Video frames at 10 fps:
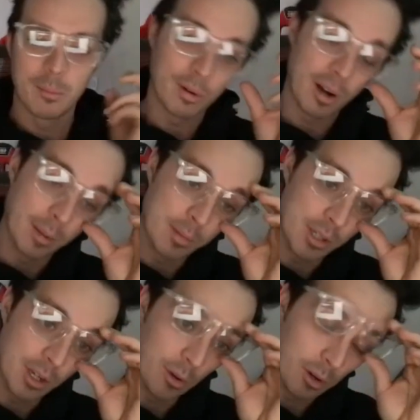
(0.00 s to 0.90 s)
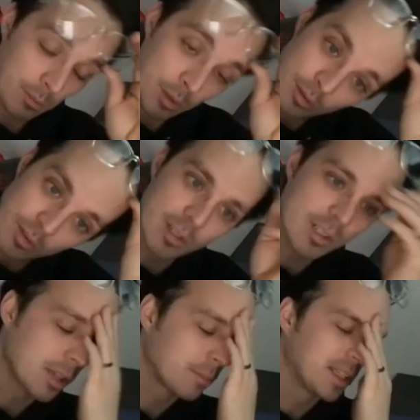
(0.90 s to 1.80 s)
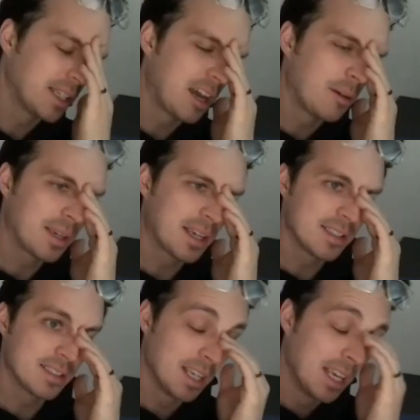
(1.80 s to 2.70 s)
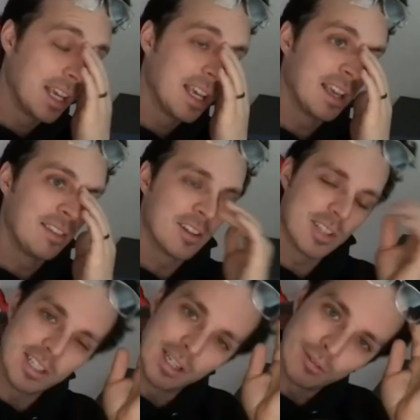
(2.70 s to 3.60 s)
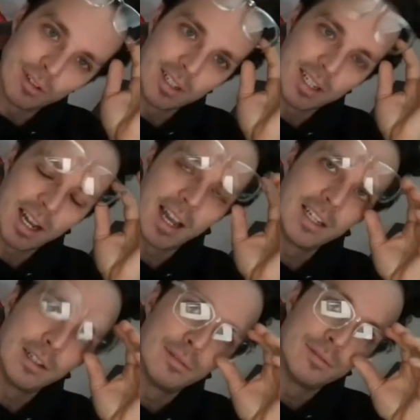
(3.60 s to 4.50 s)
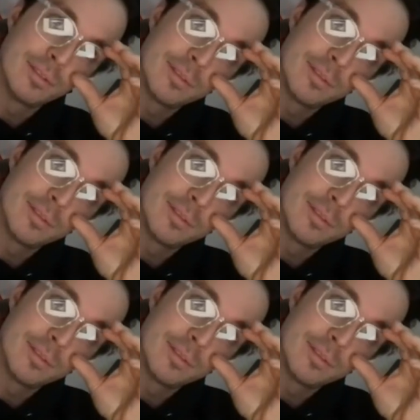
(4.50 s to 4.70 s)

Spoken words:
Prime show or a movie or something now, because there's a different kind of